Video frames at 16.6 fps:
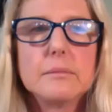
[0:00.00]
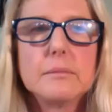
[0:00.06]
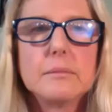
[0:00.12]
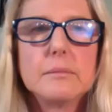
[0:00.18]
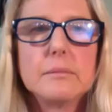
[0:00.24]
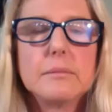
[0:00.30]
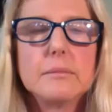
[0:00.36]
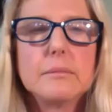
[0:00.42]

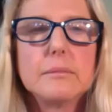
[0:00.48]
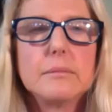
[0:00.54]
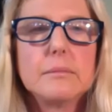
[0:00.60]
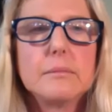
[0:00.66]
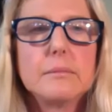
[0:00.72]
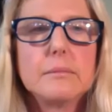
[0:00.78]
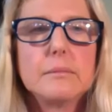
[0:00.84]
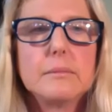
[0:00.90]

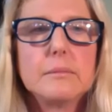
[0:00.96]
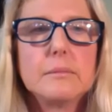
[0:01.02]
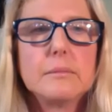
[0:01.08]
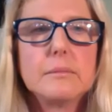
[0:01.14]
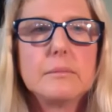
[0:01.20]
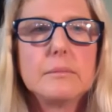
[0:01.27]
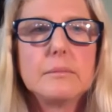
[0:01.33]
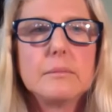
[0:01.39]

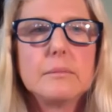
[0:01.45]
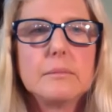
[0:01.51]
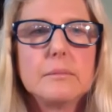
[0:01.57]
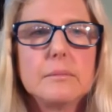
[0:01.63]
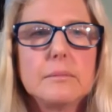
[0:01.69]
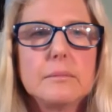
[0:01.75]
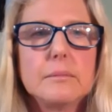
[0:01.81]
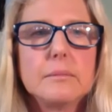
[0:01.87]

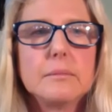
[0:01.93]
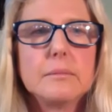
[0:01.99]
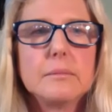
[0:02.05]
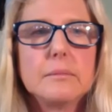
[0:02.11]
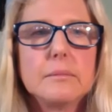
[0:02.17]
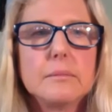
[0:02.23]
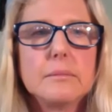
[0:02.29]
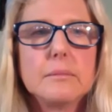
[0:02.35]

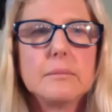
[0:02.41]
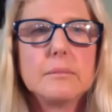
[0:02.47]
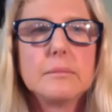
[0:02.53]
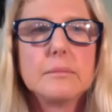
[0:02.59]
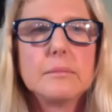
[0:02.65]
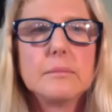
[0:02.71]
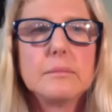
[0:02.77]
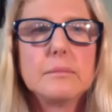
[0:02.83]

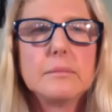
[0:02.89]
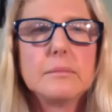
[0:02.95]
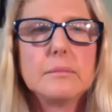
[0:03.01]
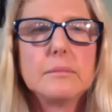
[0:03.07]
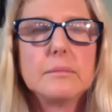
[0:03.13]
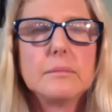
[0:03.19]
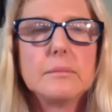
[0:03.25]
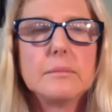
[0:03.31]

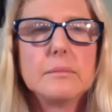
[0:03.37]
[no speech]